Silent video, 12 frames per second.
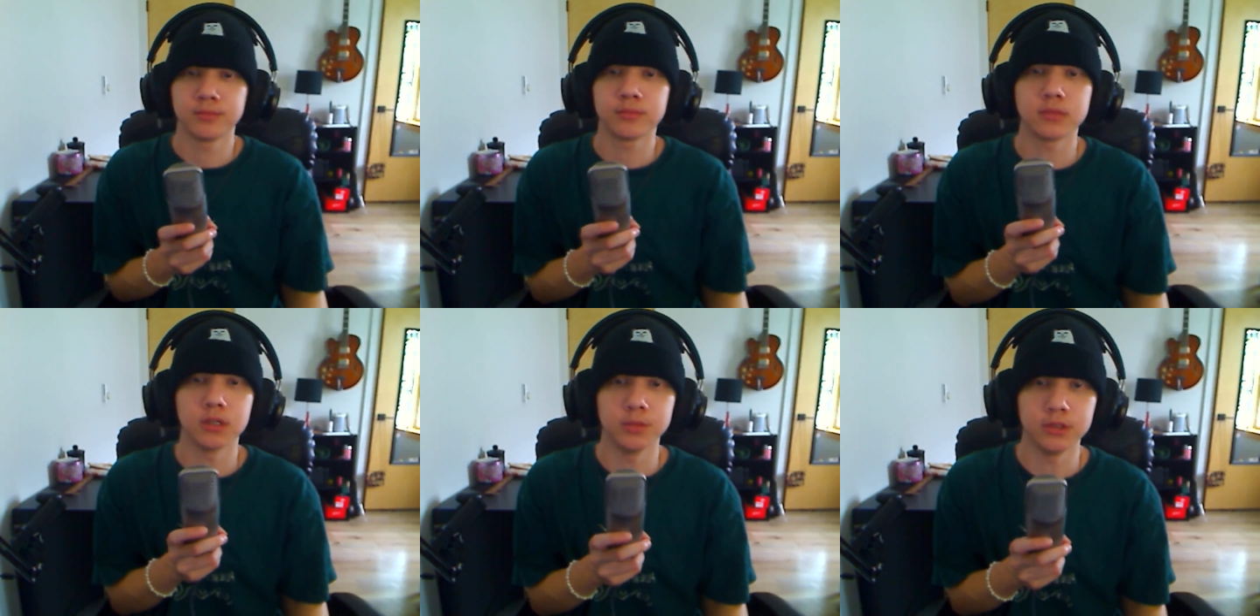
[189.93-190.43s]

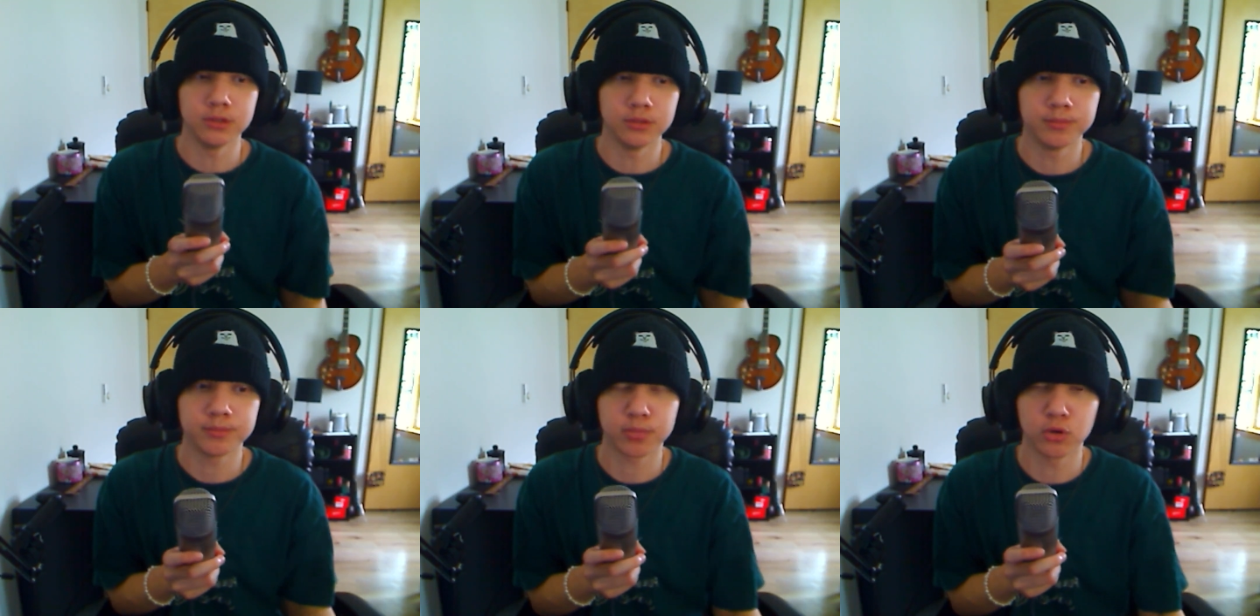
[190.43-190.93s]
W
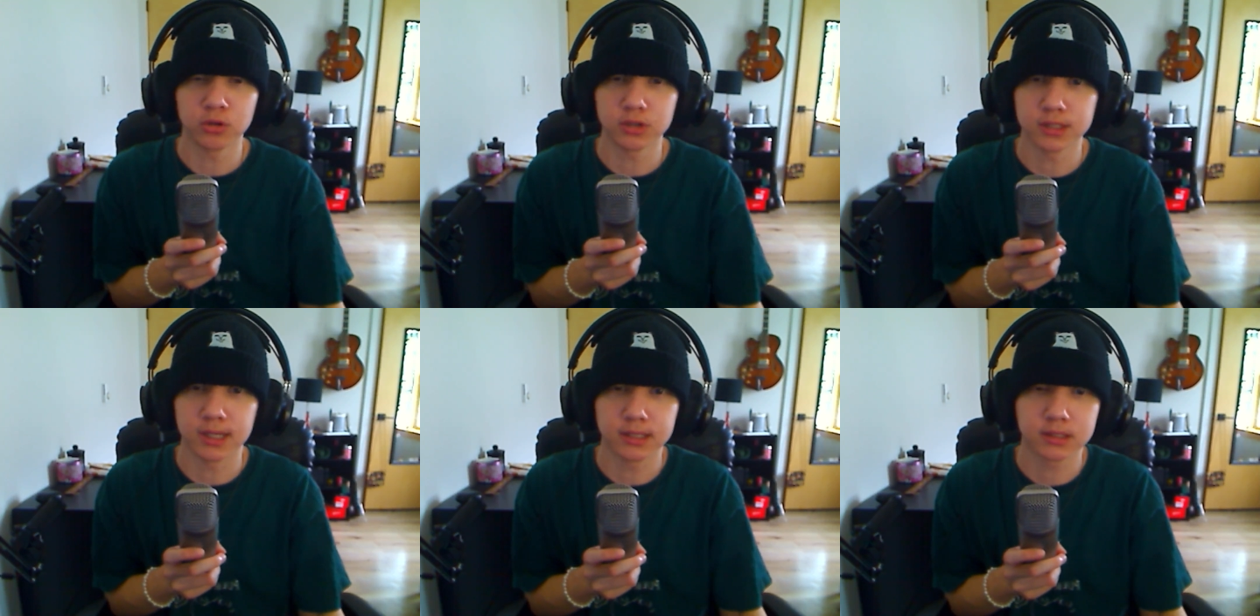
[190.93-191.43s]
pour
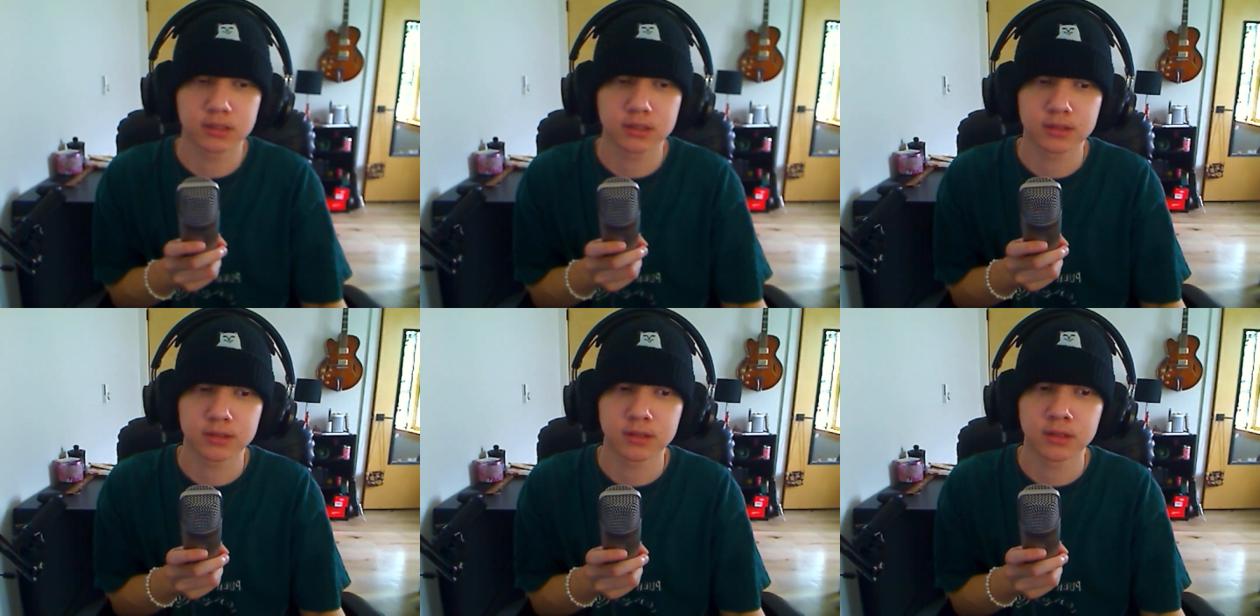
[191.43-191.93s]
test.
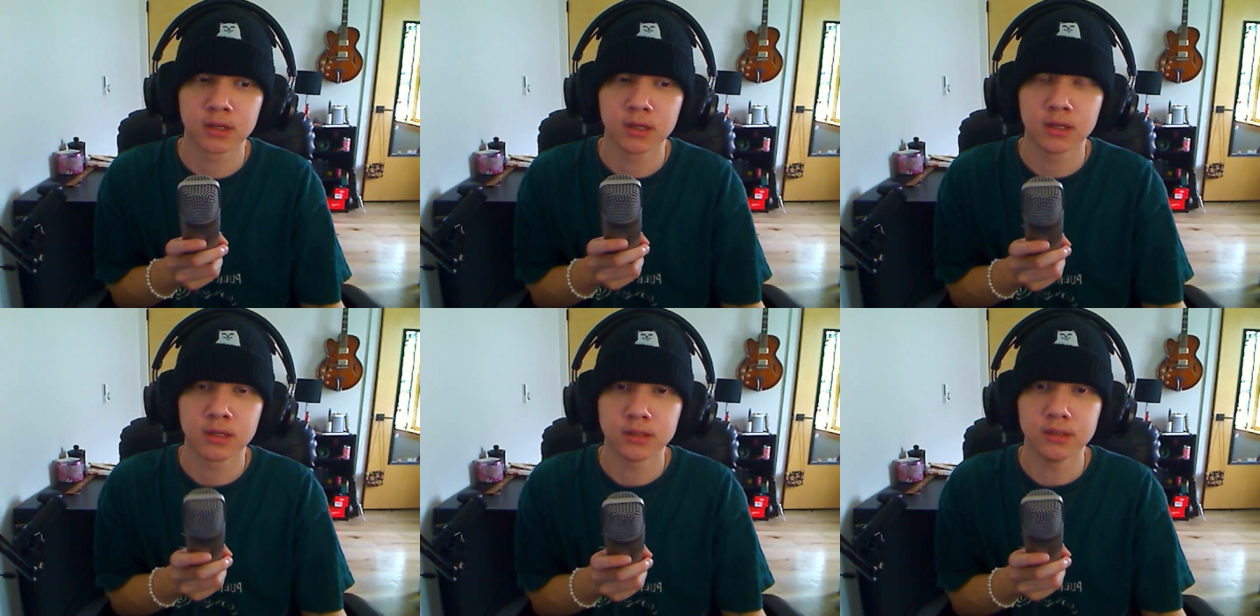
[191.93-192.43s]

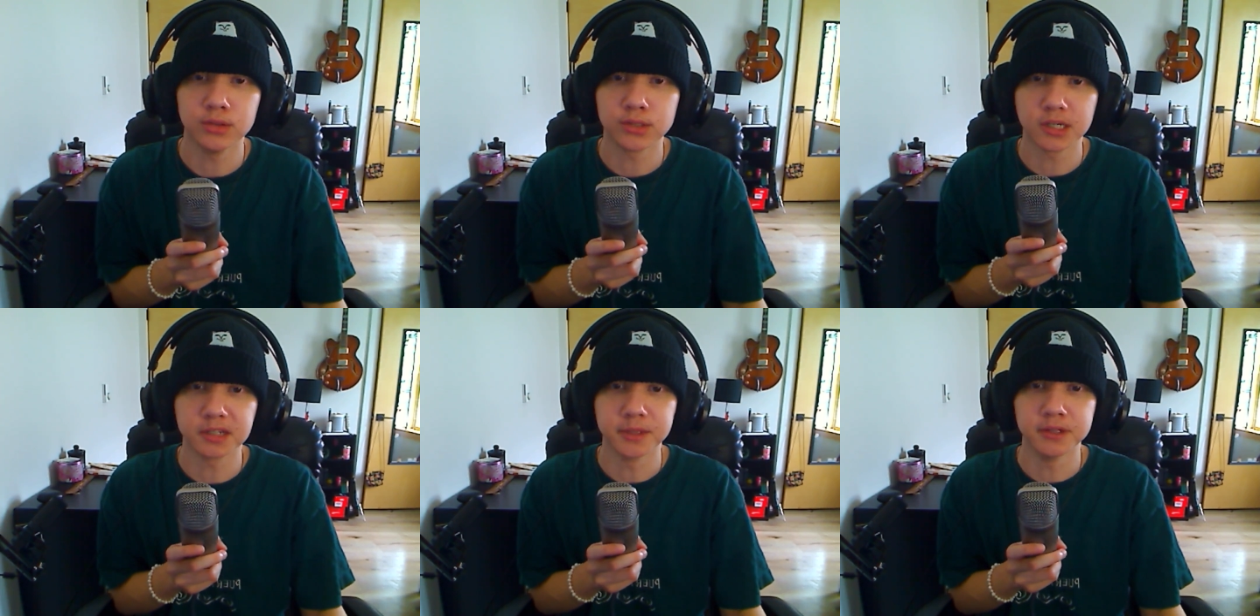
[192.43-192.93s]
New
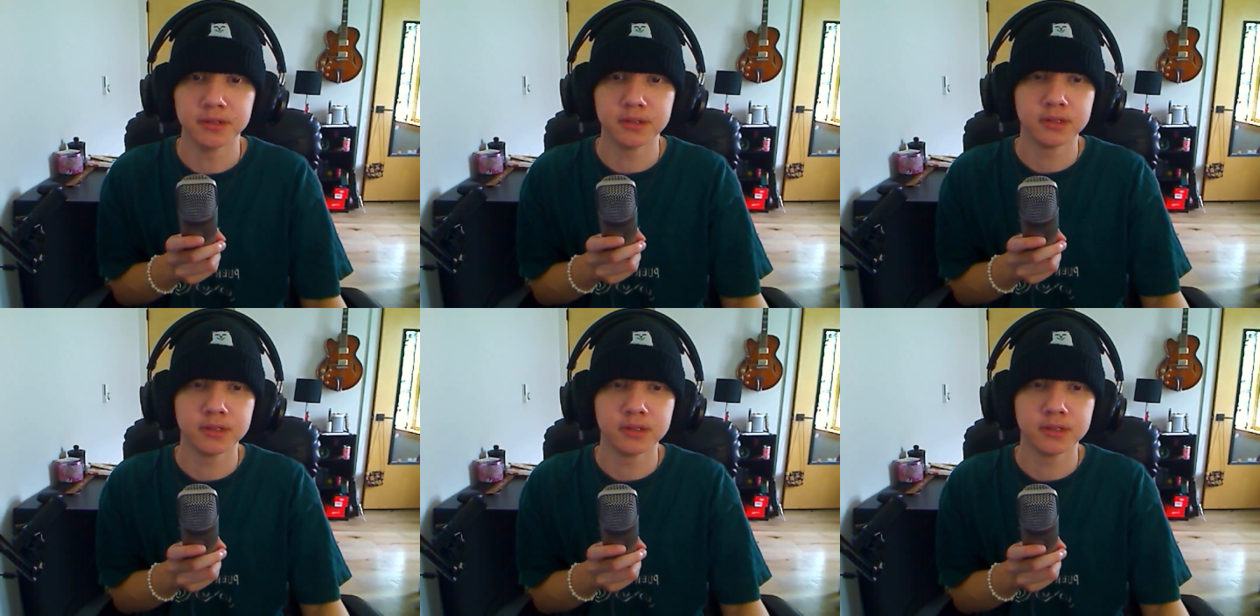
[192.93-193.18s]
segment.